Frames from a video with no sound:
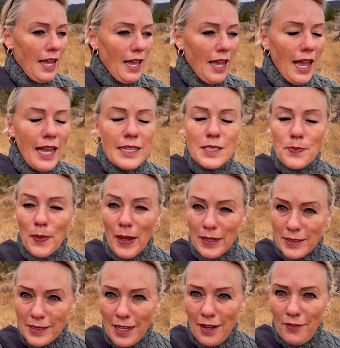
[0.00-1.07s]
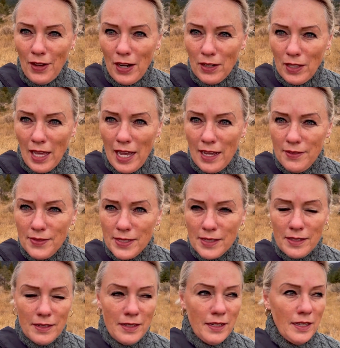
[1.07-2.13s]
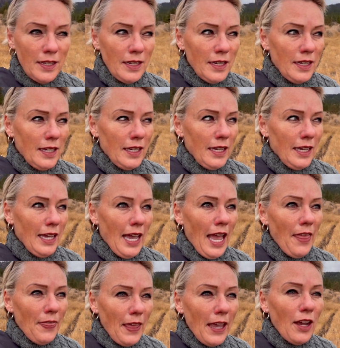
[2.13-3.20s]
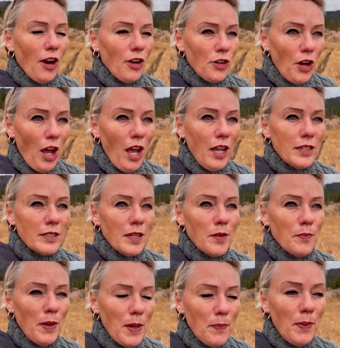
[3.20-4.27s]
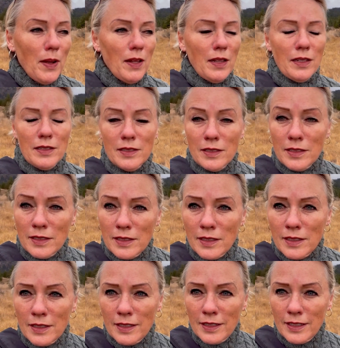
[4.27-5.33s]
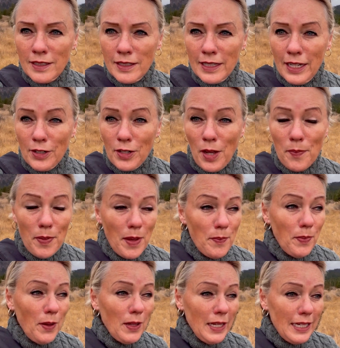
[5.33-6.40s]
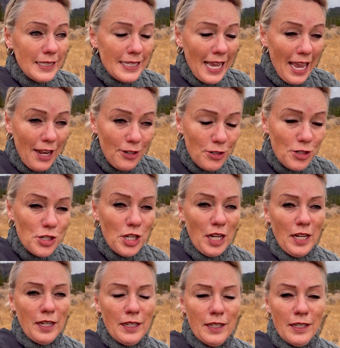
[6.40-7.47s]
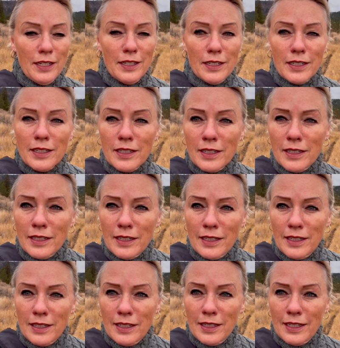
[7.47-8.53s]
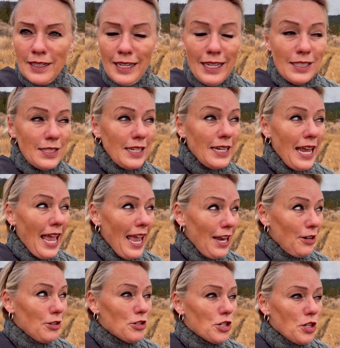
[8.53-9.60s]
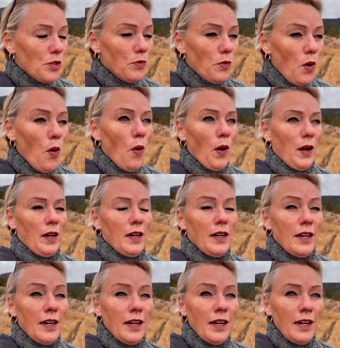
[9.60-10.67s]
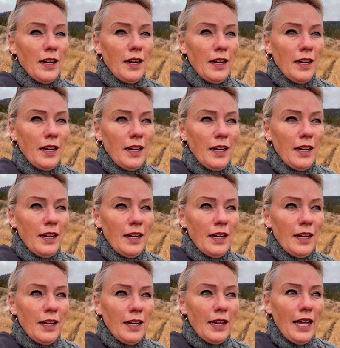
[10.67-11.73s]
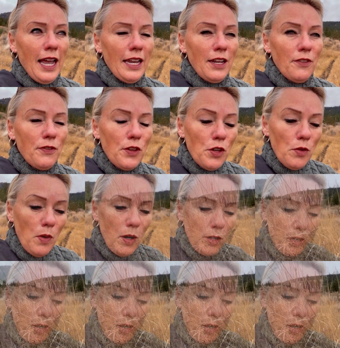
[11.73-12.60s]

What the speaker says: aspects of our lives, and they are not people. They are not people. It's energy. It's an energy war. And if you aren't